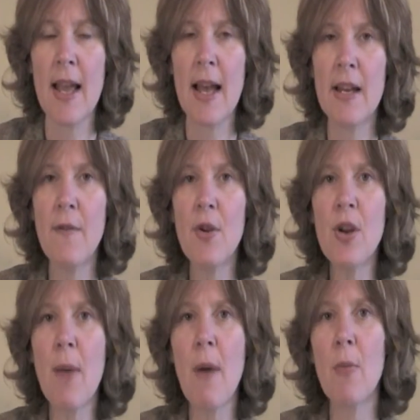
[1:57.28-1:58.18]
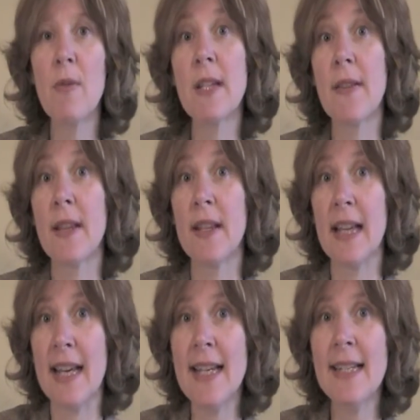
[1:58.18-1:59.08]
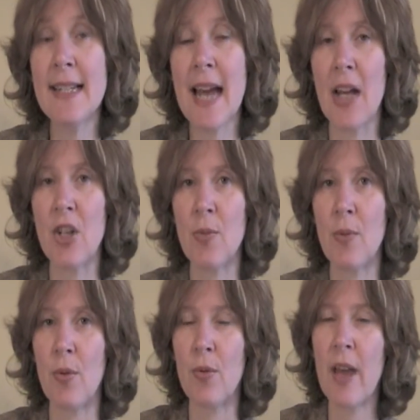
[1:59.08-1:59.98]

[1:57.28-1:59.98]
And if you come up with something that is tangible,